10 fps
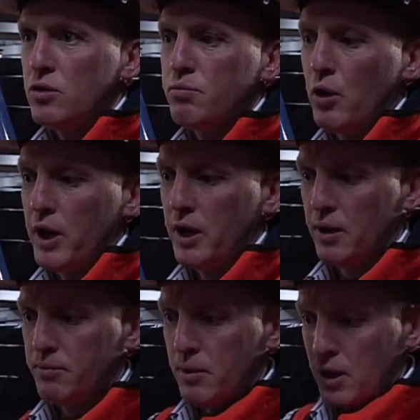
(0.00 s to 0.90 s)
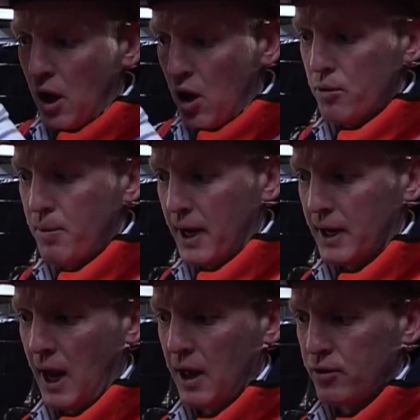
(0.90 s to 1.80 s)
putting the load back
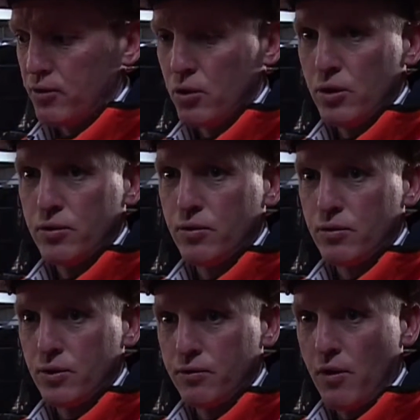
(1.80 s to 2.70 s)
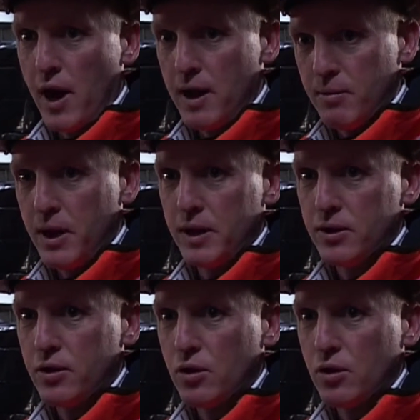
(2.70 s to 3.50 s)
down through the frame and into the